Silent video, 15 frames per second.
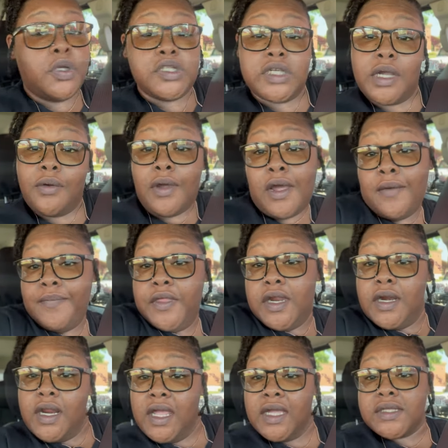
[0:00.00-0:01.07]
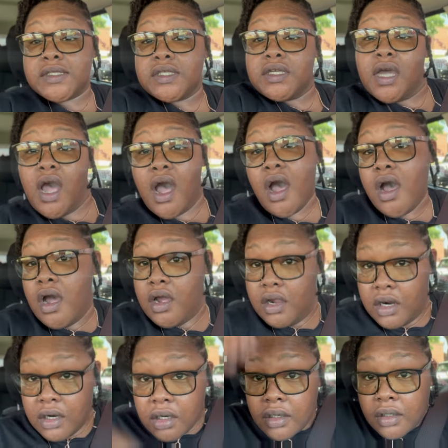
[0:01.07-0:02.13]
I'm the next
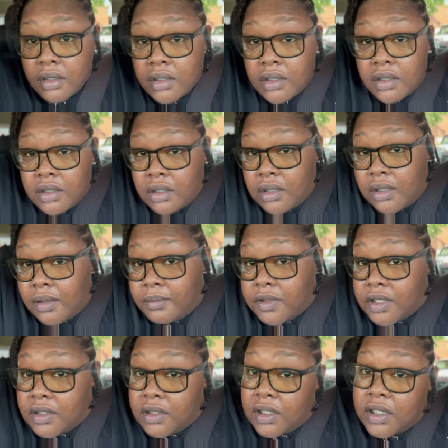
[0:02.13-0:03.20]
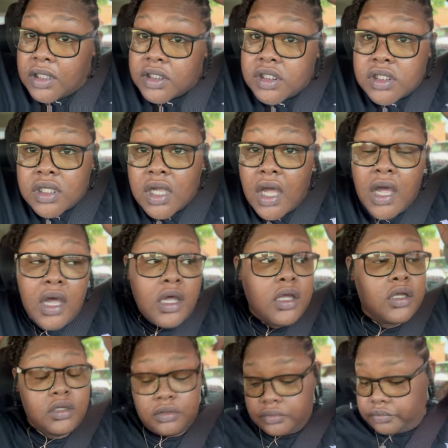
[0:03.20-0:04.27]
car. I'm the next car.
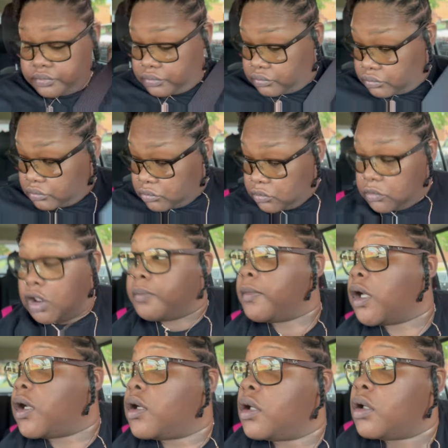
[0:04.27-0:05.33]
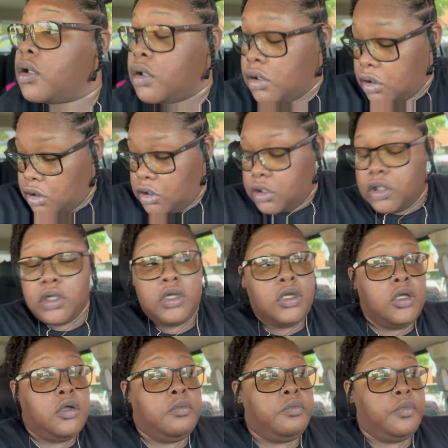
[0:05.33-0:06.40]
Let me get
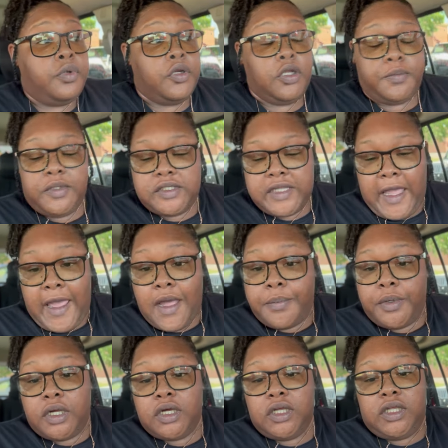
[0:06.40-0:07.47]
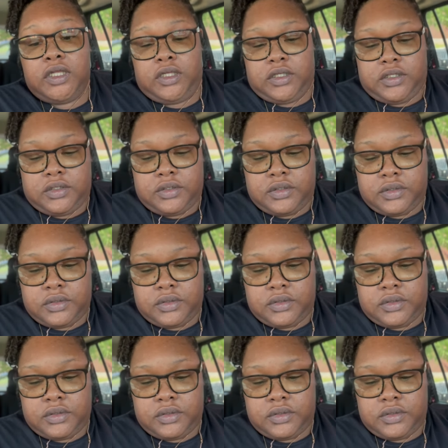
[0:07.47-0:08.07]
my pull up this app again.